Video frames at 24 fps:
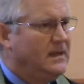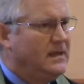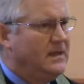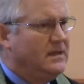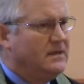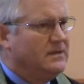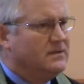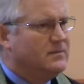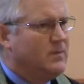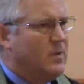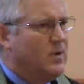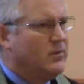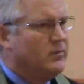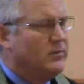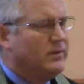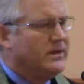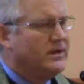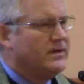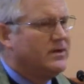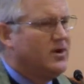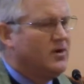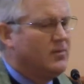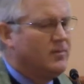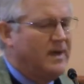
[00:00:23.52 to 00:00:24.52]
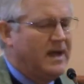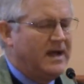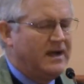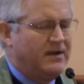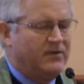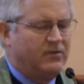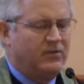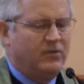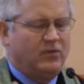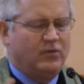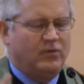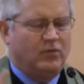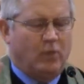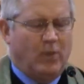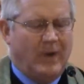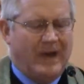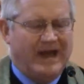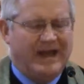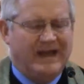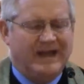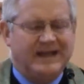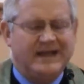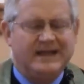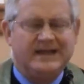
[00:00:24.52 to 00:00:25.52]
This morning we're going to talk about
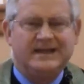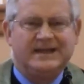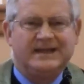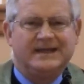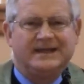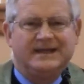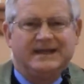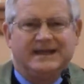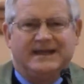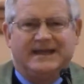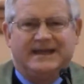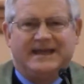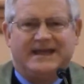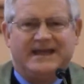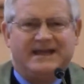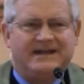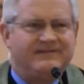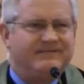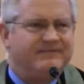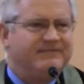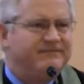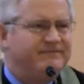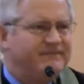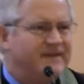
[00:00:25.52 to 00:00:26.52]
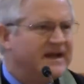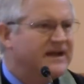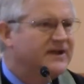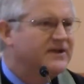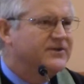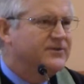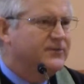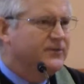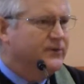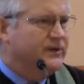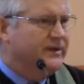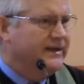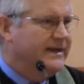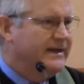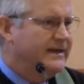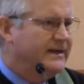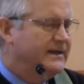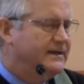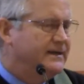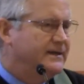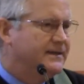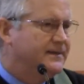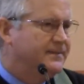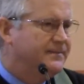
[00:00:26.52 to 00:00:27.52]
dwelling in victory.
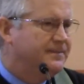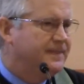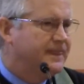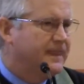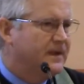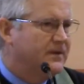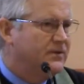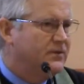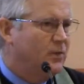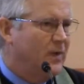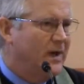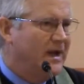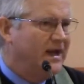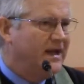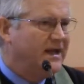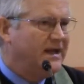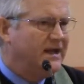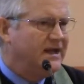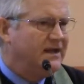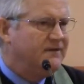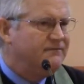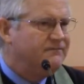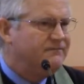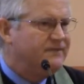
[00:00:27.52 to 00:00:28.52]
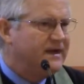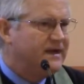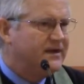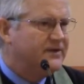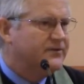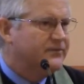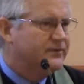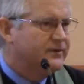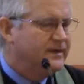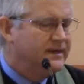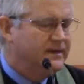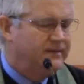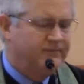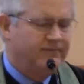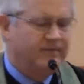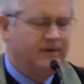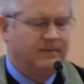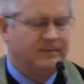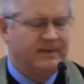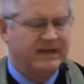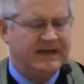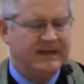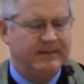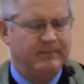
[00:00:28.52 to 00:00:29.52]
Dwelling in victory
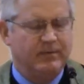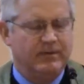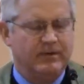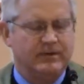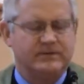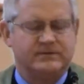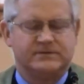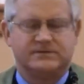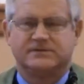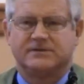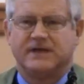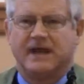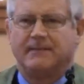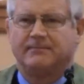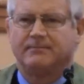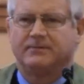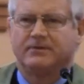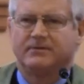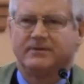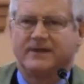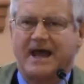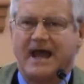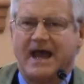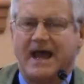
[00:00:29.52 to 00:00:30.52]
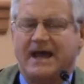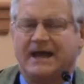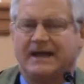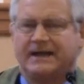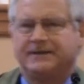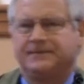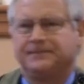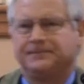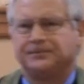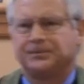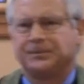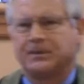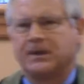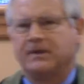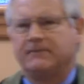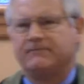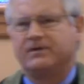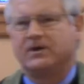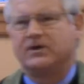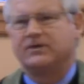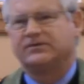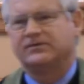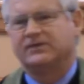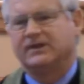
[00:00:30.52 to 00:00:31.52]
from Hebrews chapter 9,
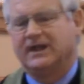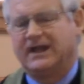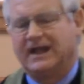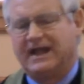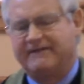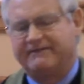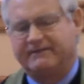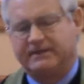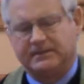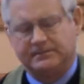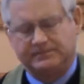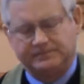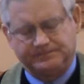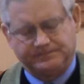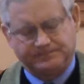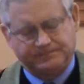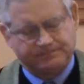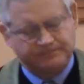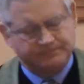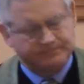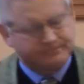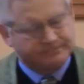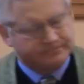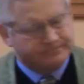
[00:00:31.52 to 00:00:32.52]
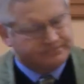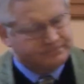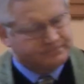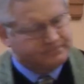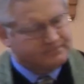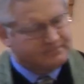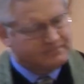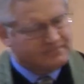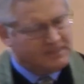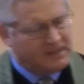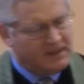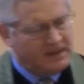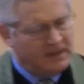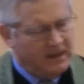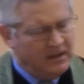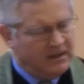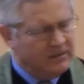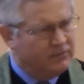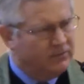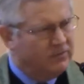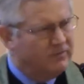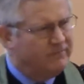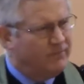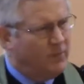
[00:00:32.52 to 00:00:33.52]
verse 11
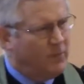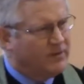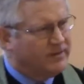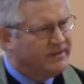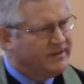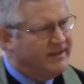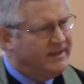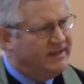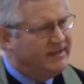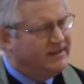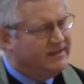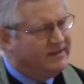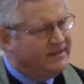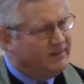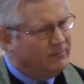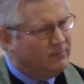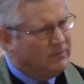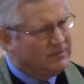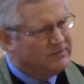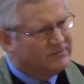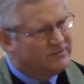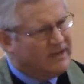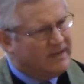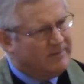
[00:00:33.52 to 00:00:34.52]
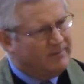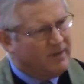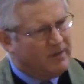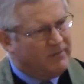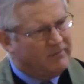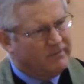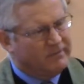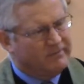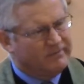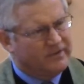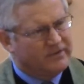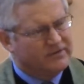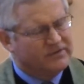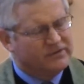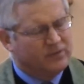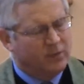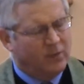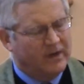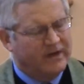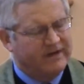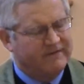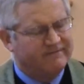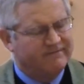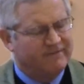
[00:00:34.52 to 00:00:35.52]
through 14, and then we'll skip over to verse
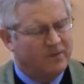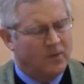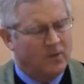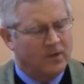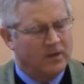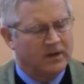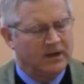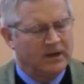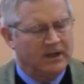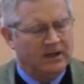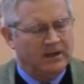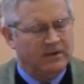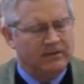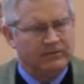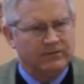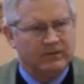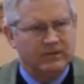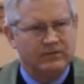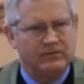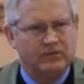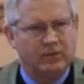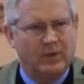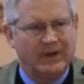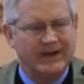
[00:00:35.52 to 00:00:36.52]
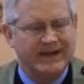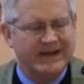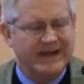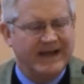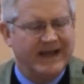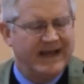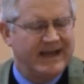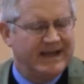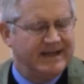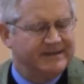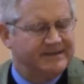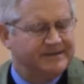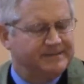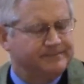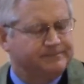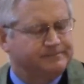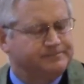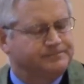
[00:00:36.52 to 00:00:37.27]
24 through 28.